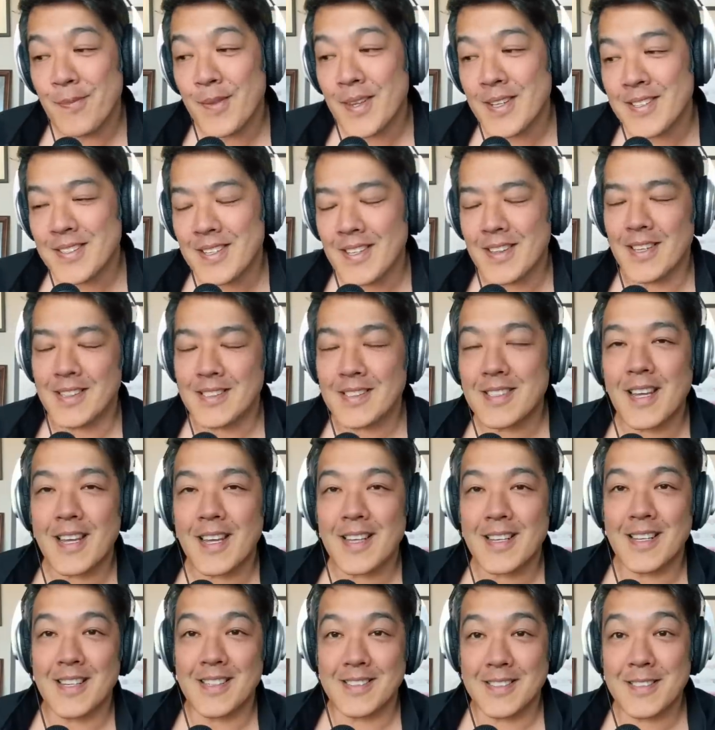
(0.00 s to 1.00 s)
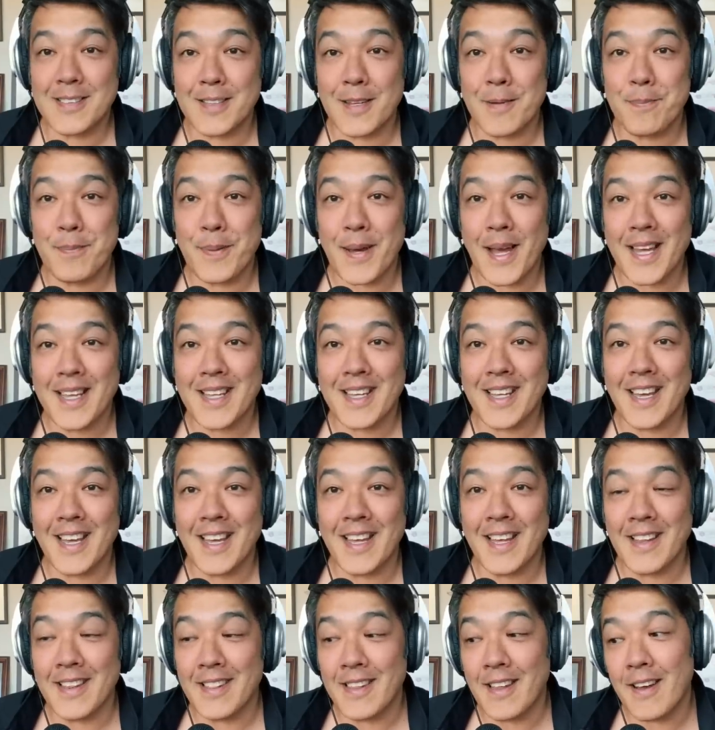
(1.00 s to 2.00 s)
So let's take a step back
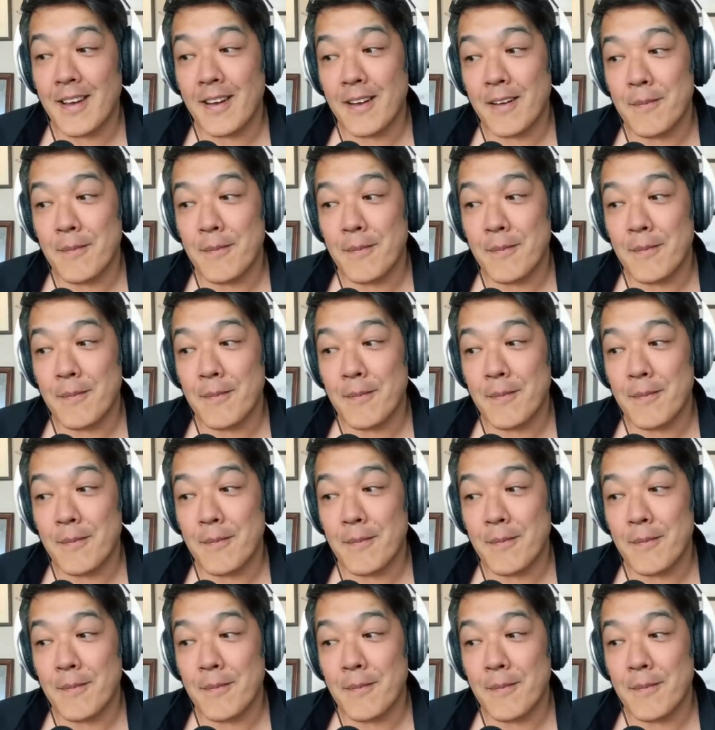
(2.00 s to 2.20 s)
and